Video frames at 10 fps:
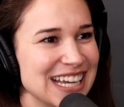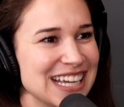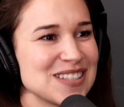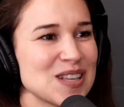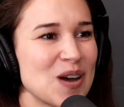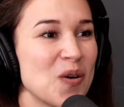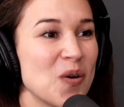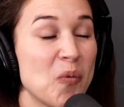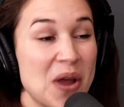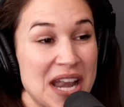So
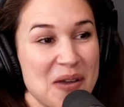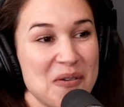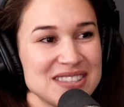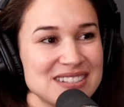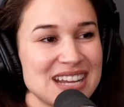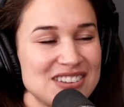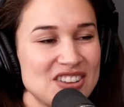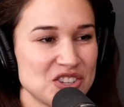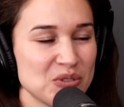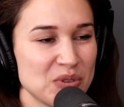when I was a
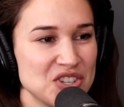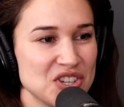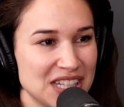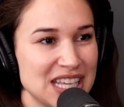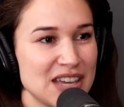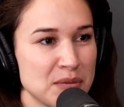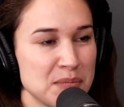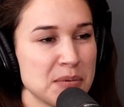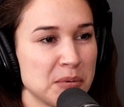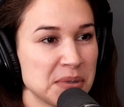dietitian originally giving
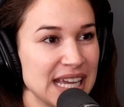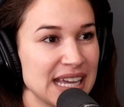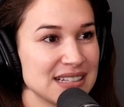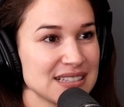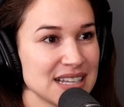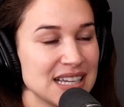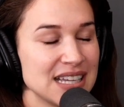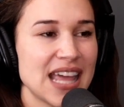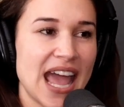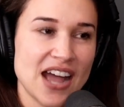people plans,
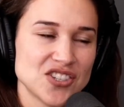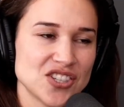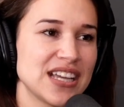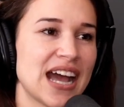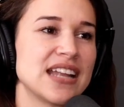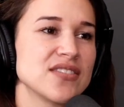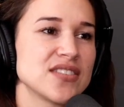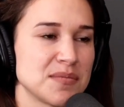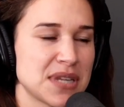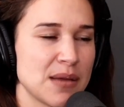they actually kind of
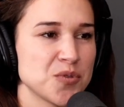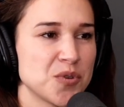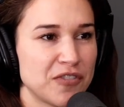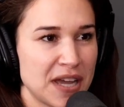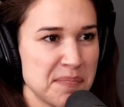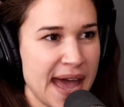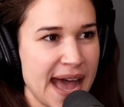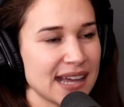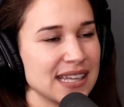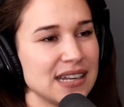sometimes would fight
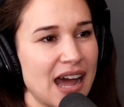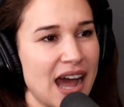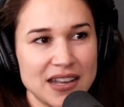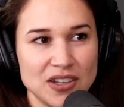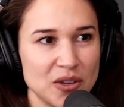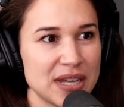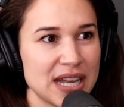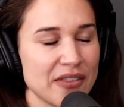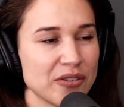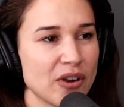back. And I knew it
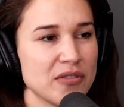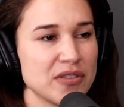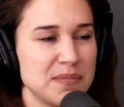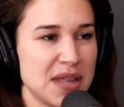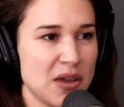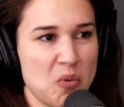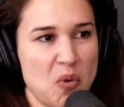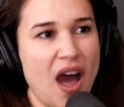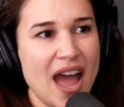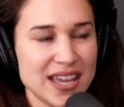on their own. They'd be like, well,
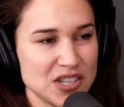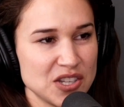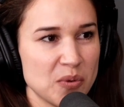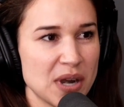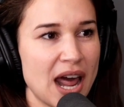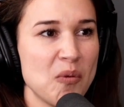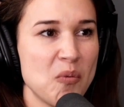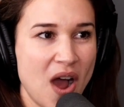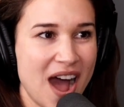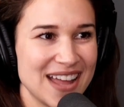I can do what I
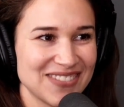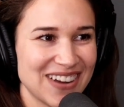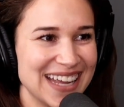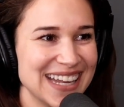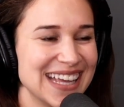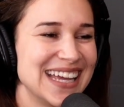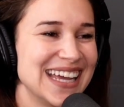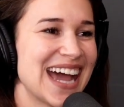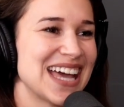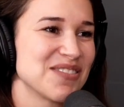want, right?
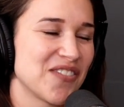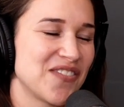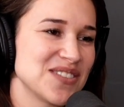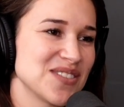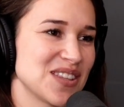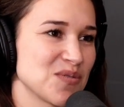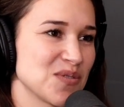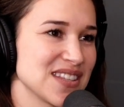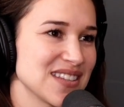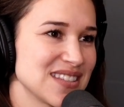And then we're faced with this
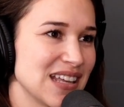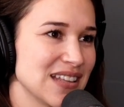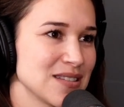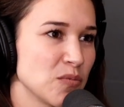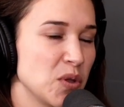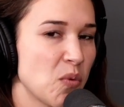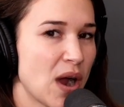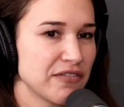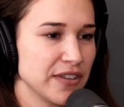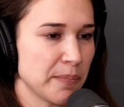resistance. We
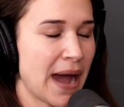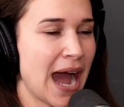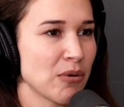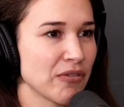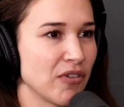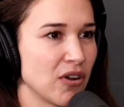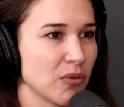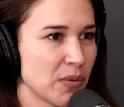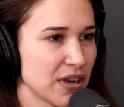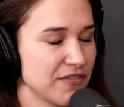want to feel powerful.
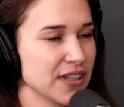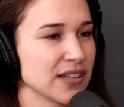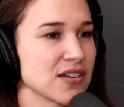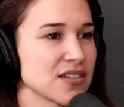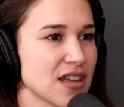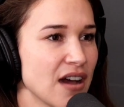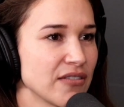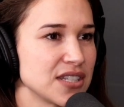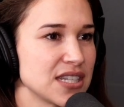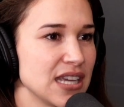We want to feel in our
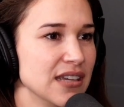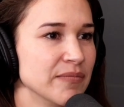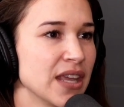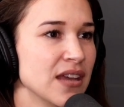sovereignty.